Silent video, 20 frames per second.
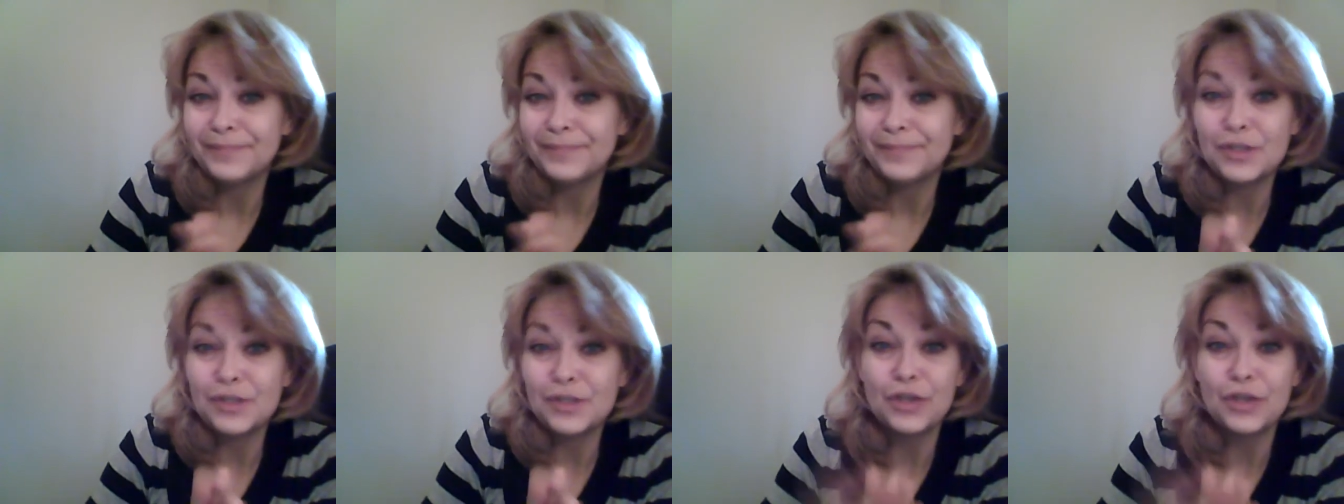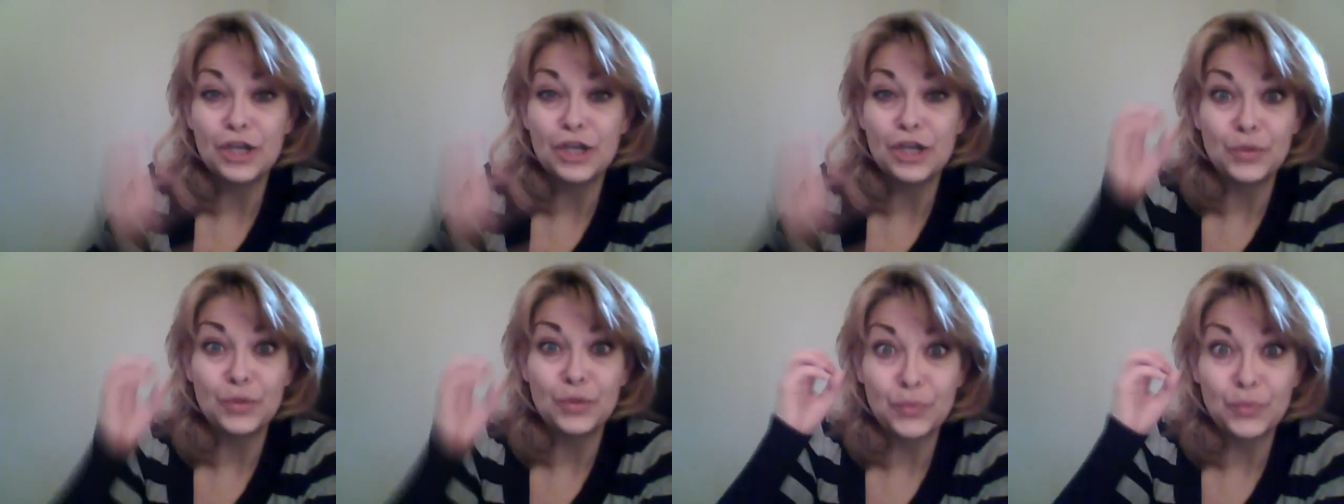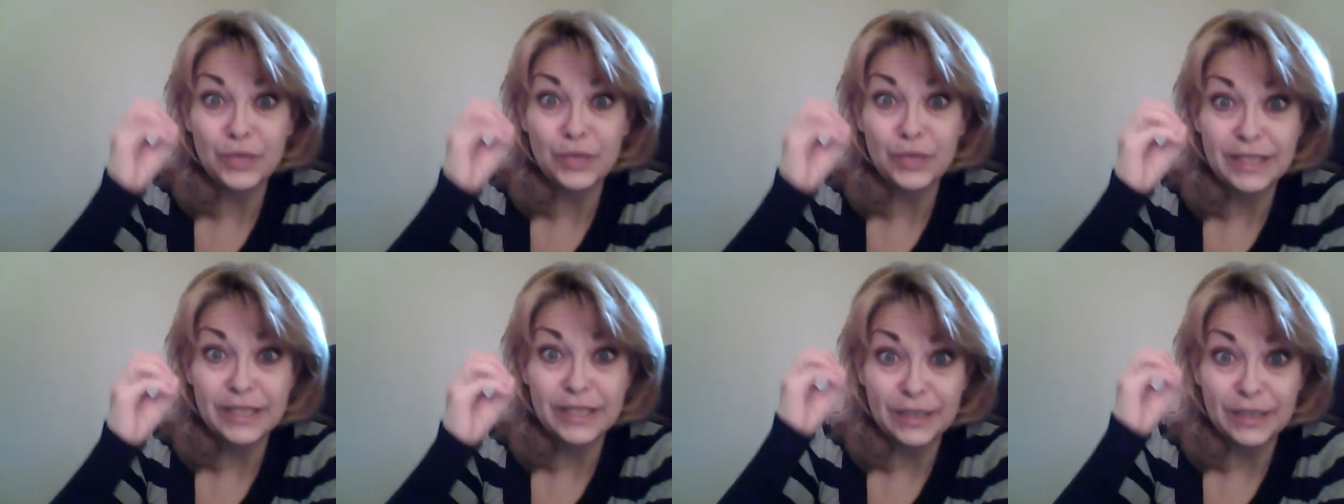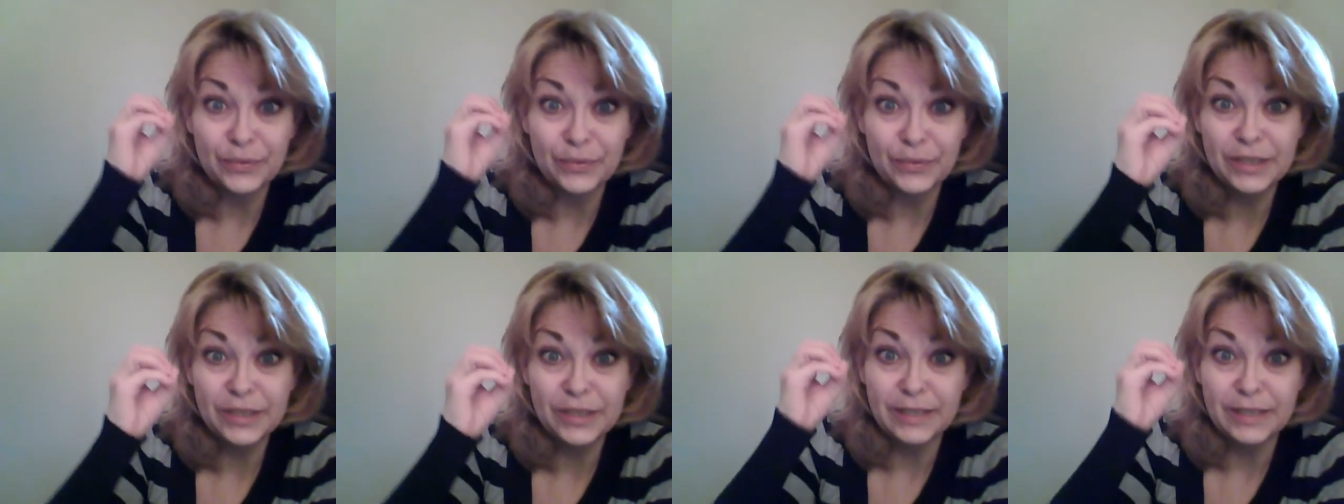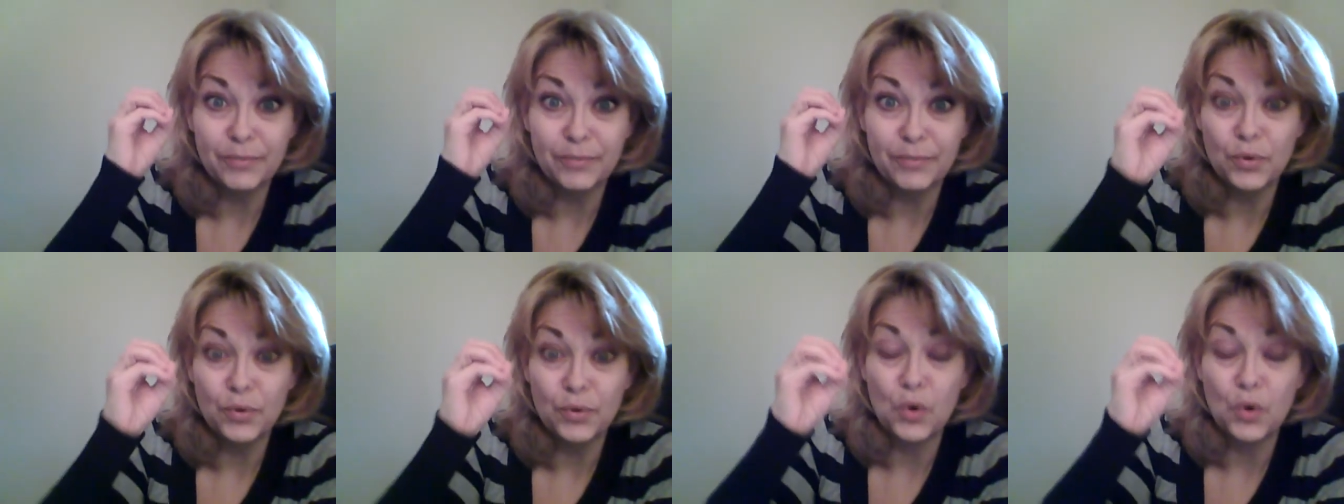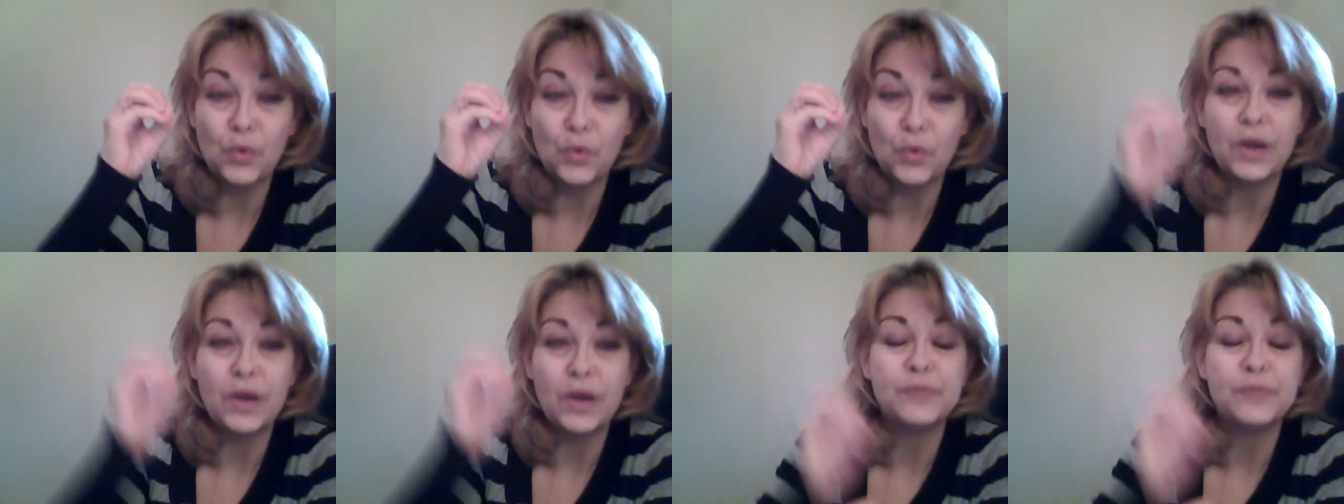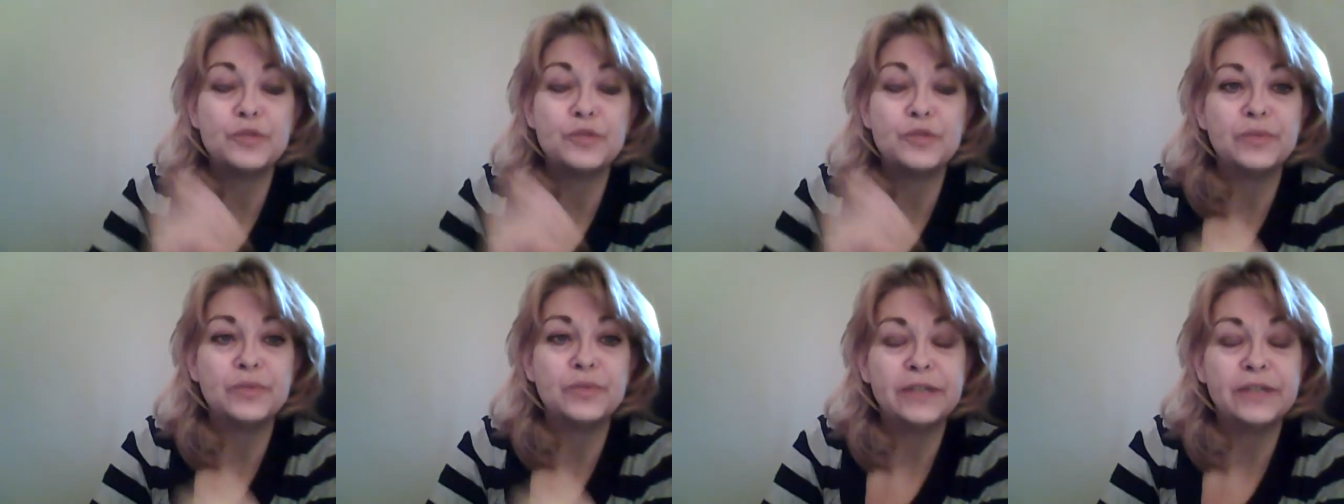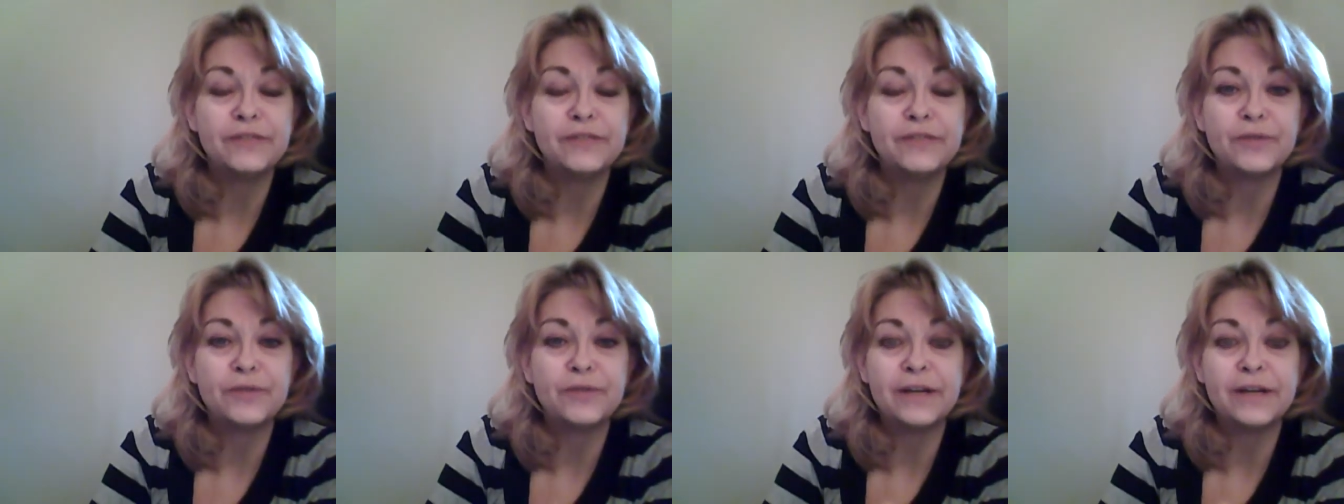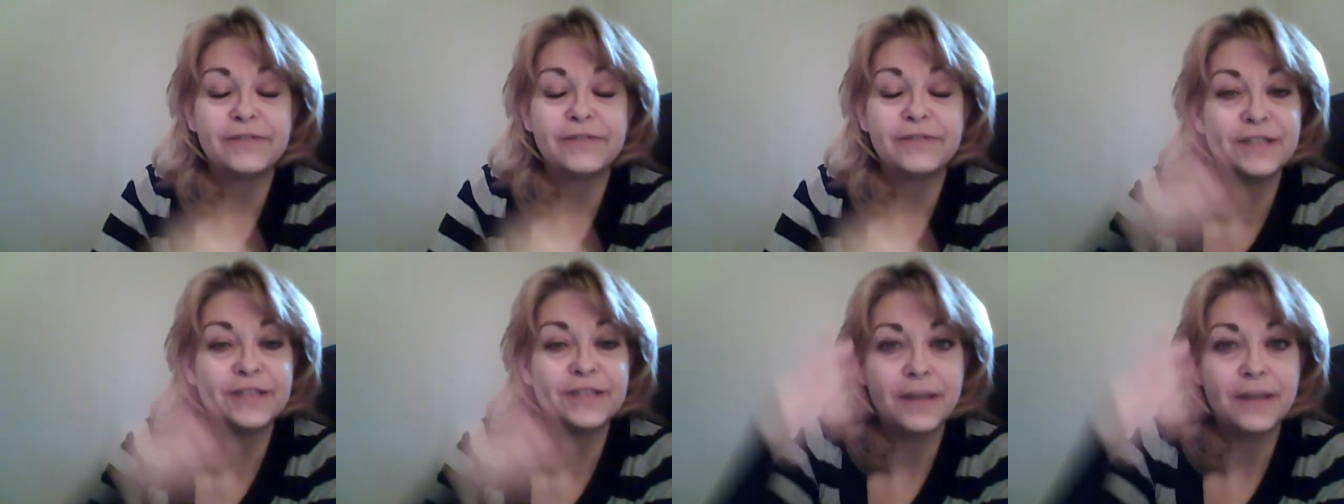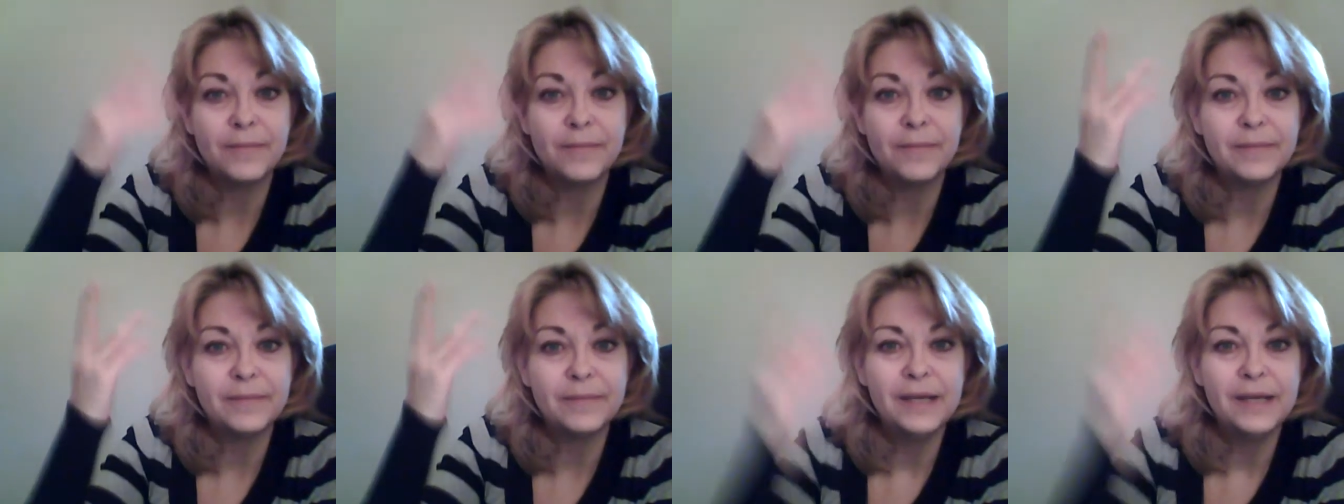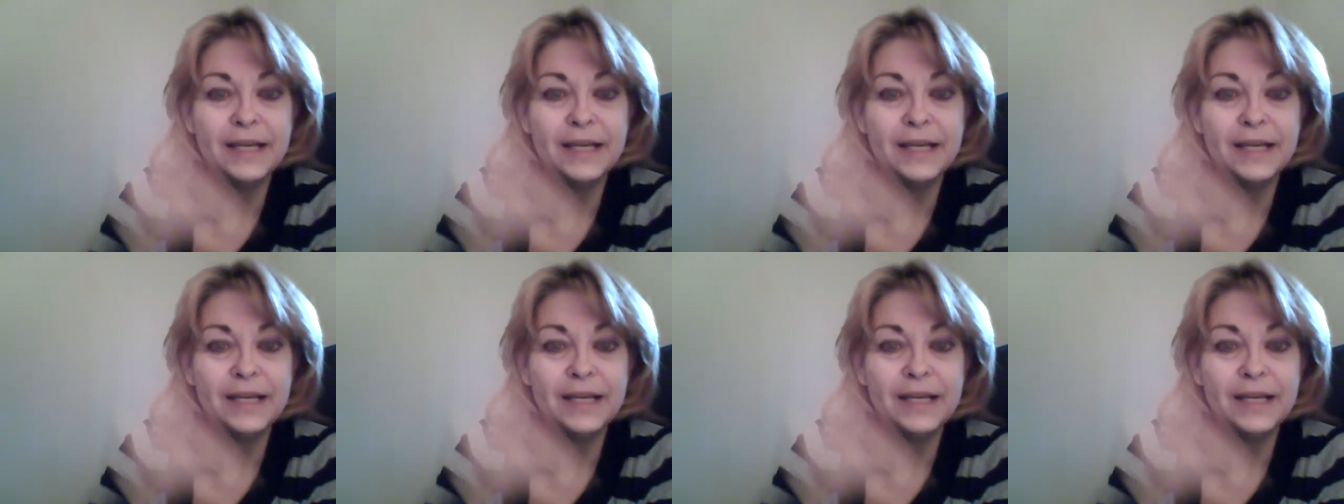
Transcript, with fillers: so that you're really really programmed to believe whatever some